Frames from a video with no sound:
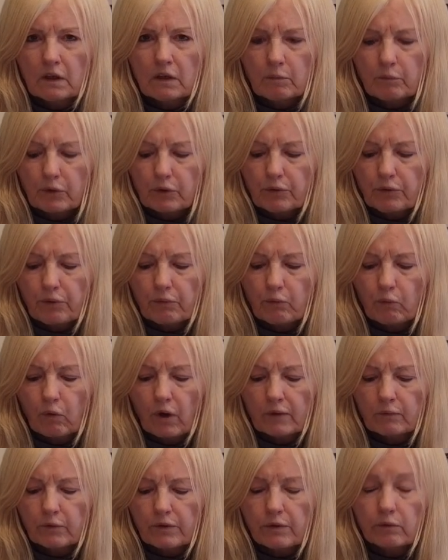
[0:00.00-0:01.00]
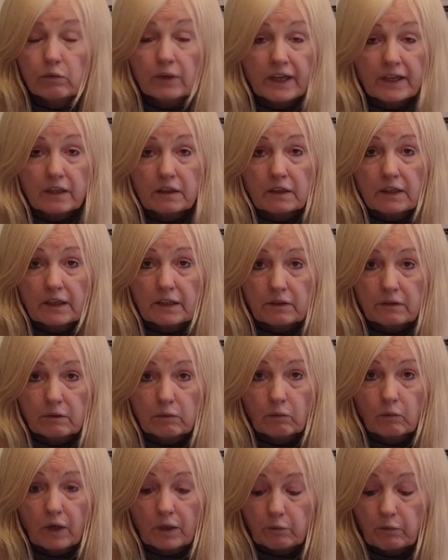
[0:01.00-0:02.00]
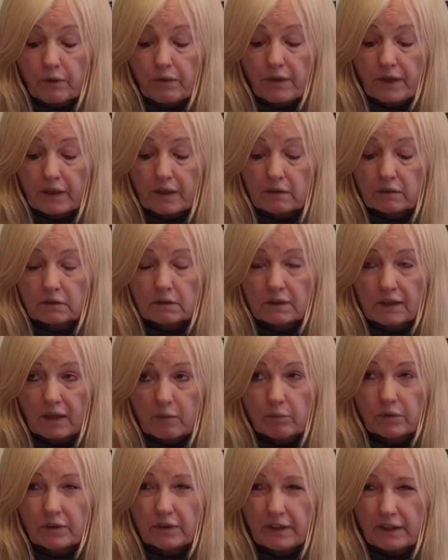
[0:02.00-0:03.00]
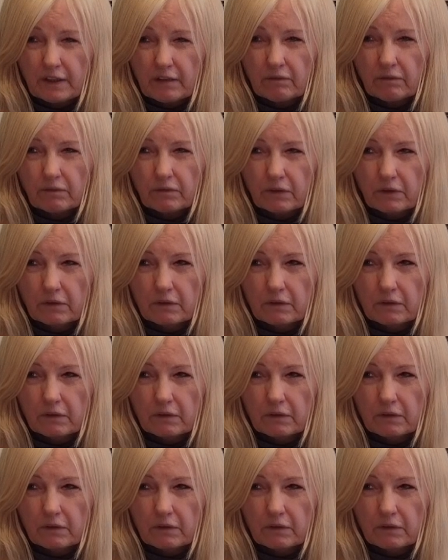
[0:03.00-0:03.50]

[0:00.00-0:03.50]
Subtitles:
both, one with a regulator and one without, I believe.